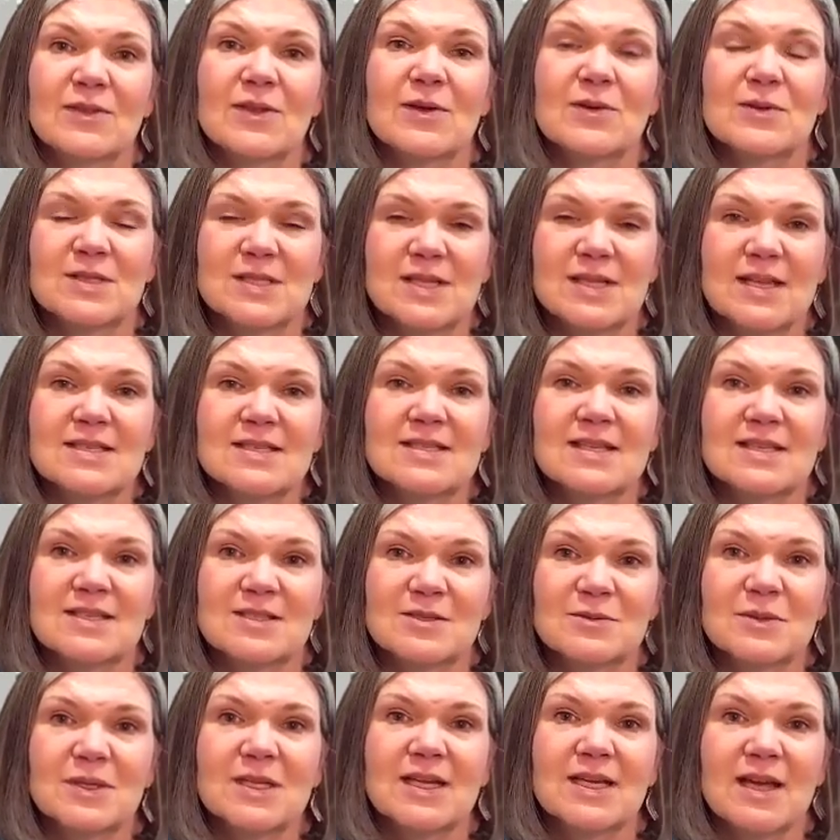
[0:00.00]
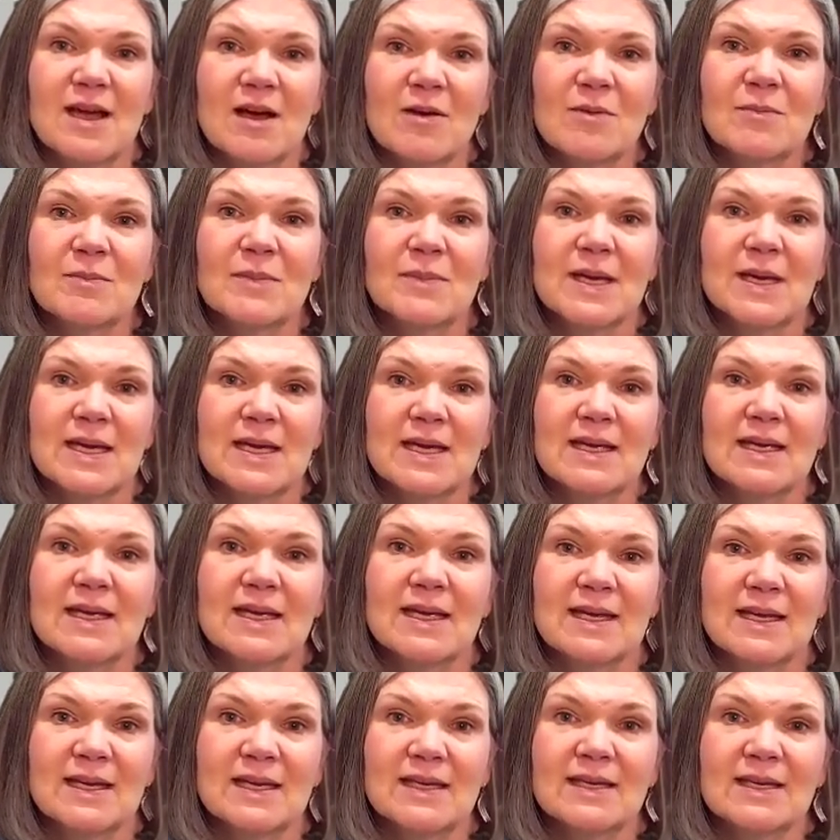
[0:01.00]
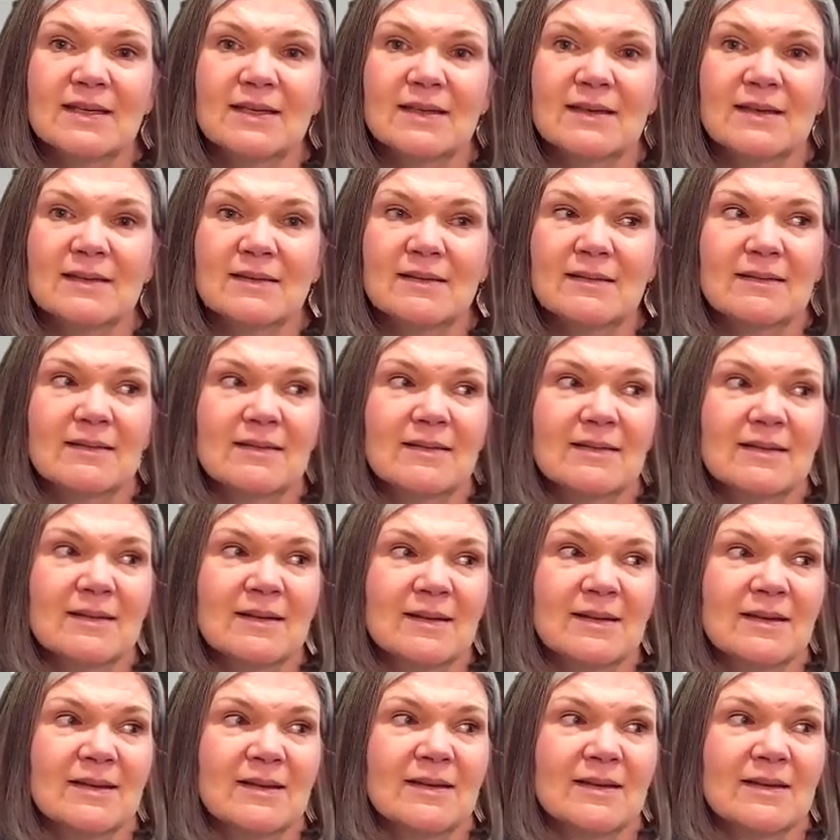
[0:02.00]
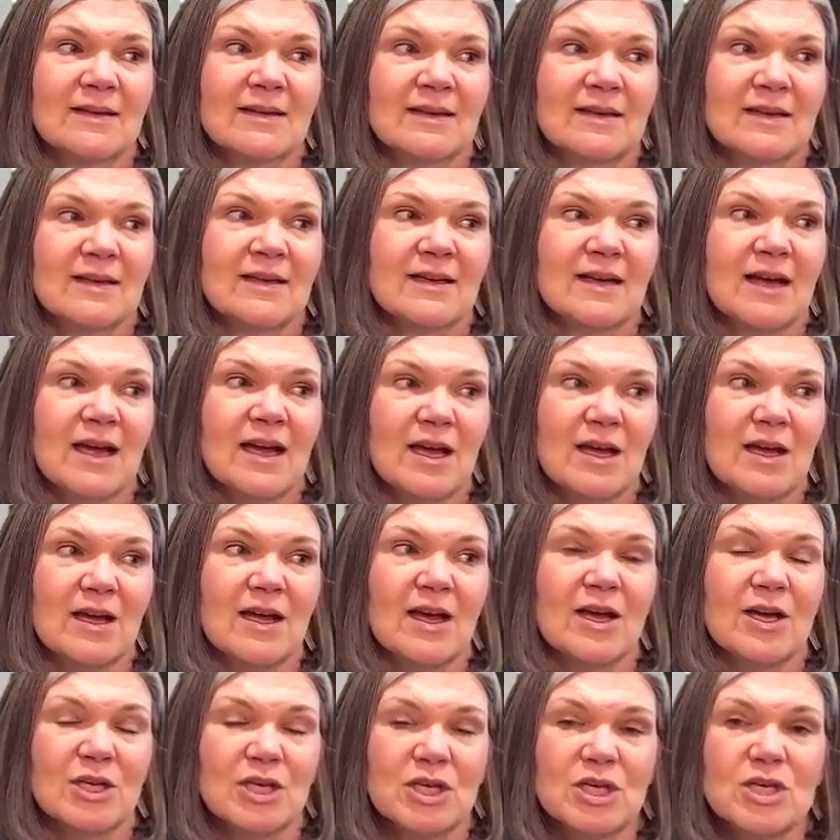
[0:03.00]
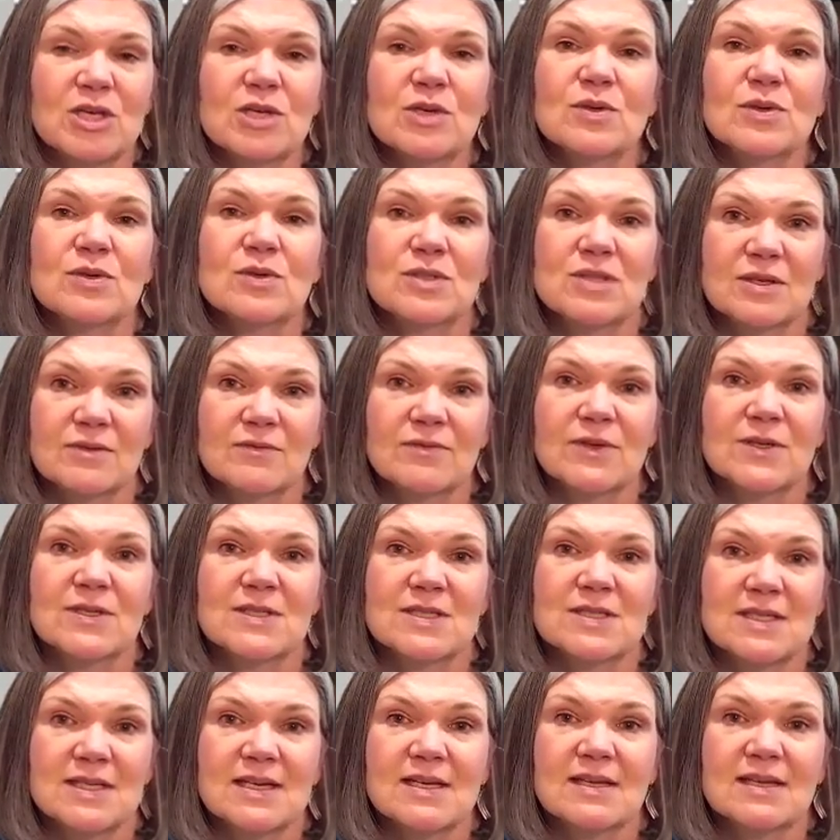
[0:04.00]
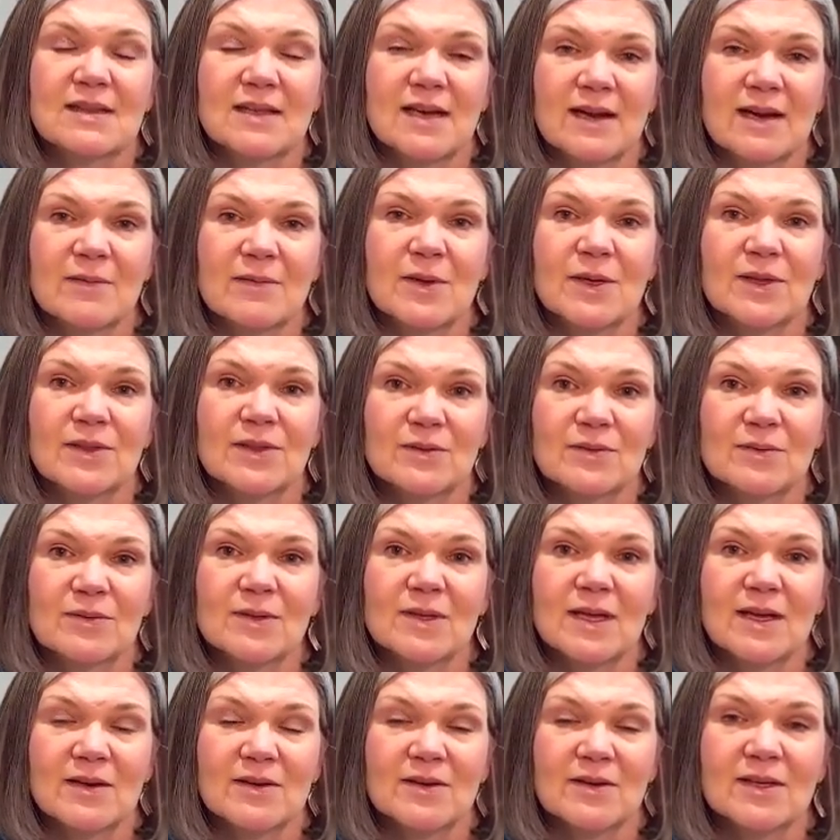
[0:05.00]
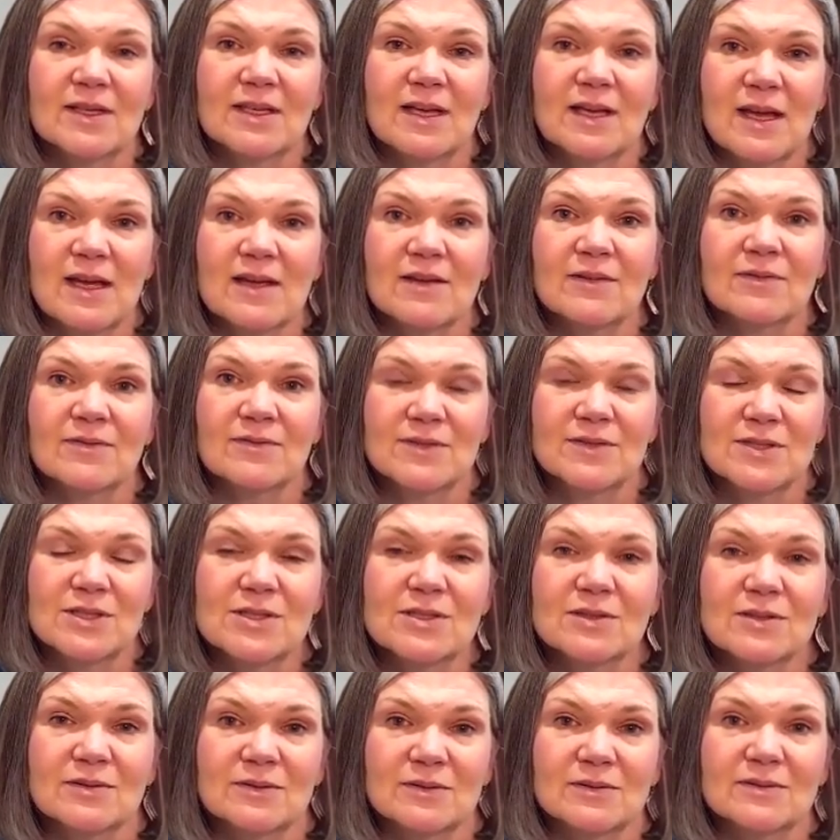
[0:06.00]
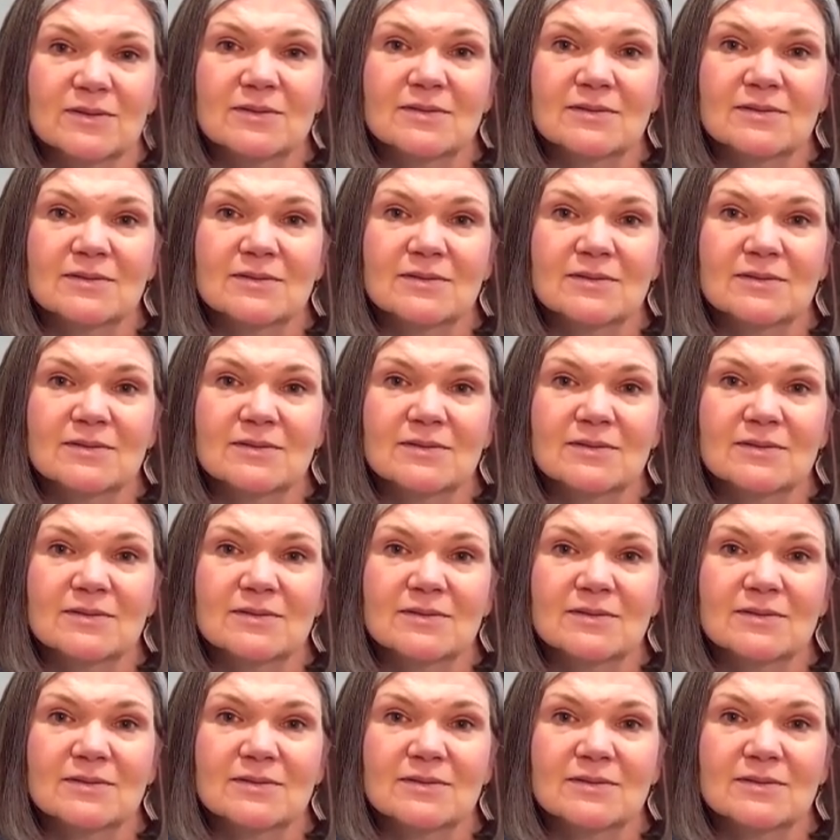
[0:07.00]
those lessons really helped me in a huge adversity that I went through later in life, too.